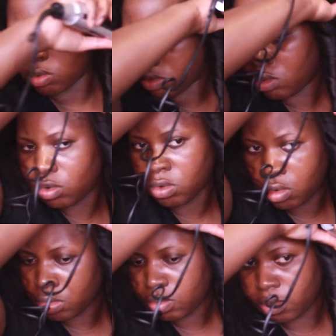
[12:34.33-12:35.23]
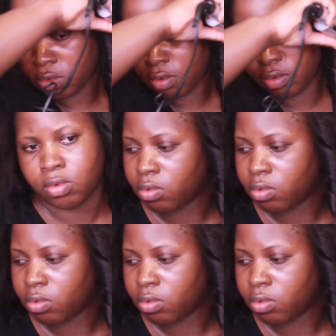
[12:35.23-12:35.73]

That's why I kept it short.